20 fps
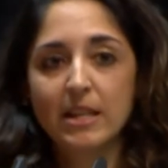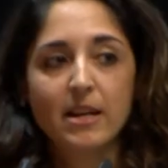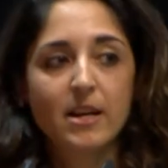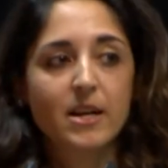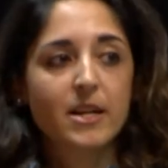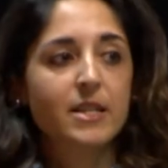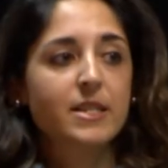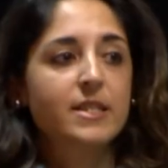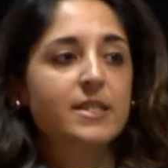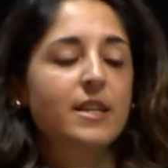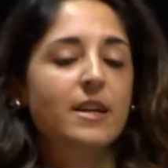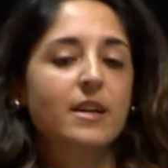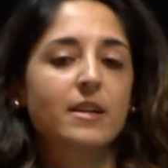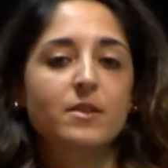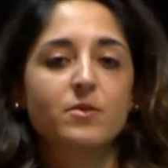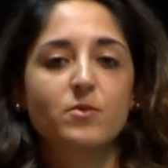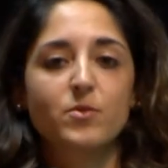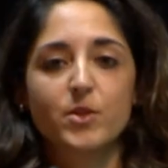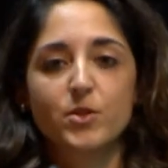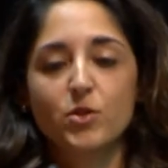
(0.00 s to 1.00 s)
lights
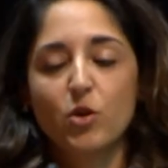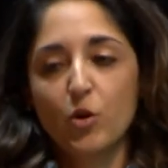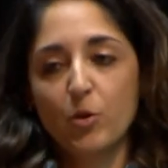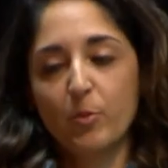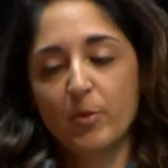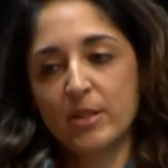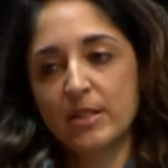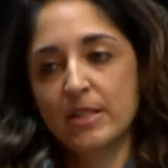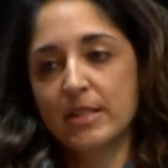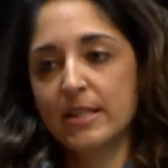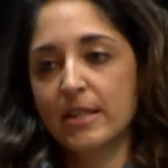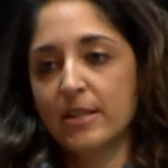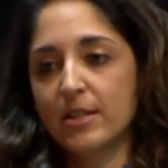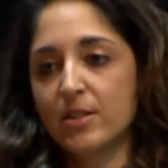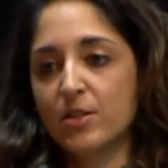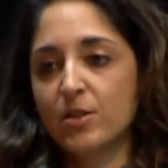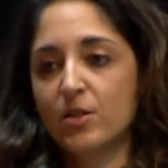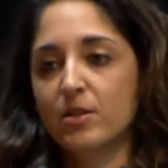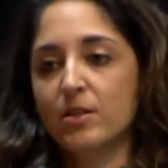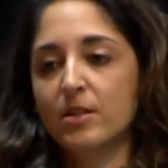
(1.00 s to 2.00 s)
and with occupancy
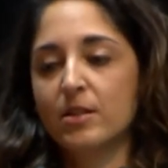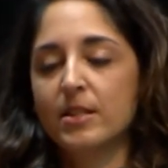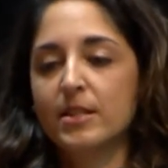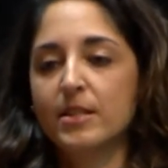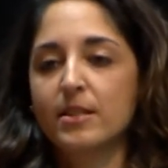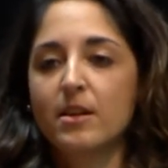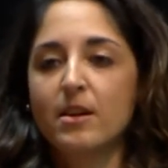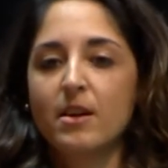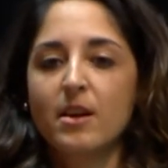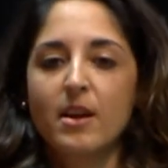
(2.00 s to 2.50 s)
sensors